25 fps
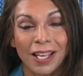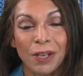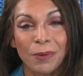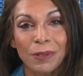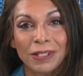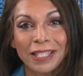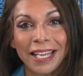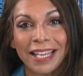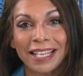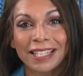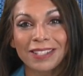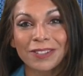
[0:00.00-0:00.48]

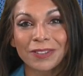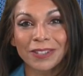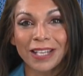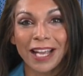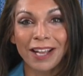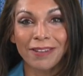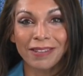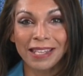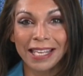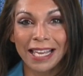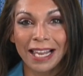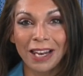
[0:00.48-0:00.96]
We'll take a look
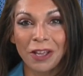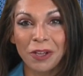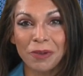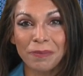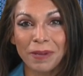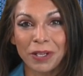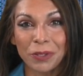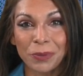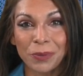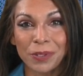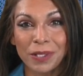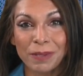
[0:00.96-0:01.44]
now at the yellow
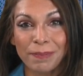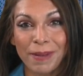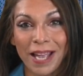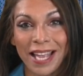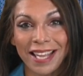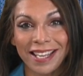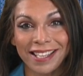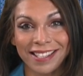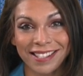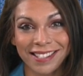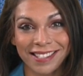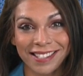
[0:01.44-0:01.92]
metal
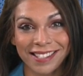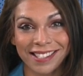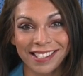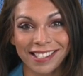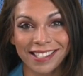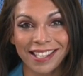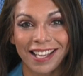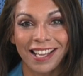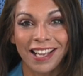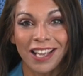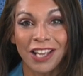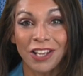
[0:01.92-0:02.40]
space.